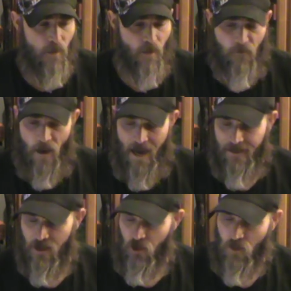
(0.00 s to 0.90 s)
the
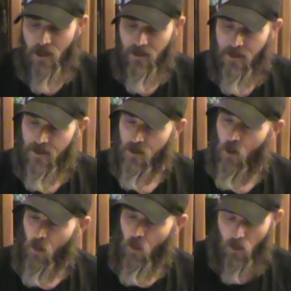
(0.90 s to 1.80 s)
fact that you get these
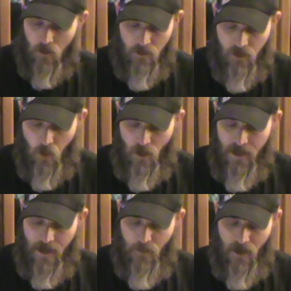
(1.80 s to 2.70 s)
cool
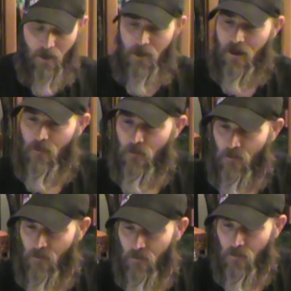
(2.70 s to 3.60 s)
28 millimeter
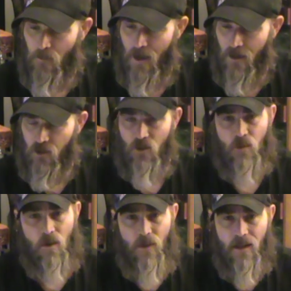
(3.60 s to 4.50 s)

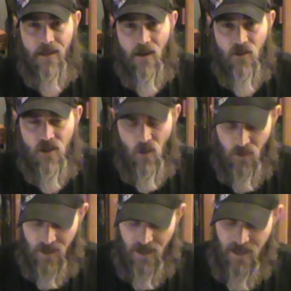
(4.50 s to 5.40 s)
miniatures with it that are
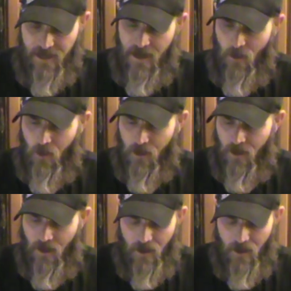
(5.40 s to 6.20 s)
so detailed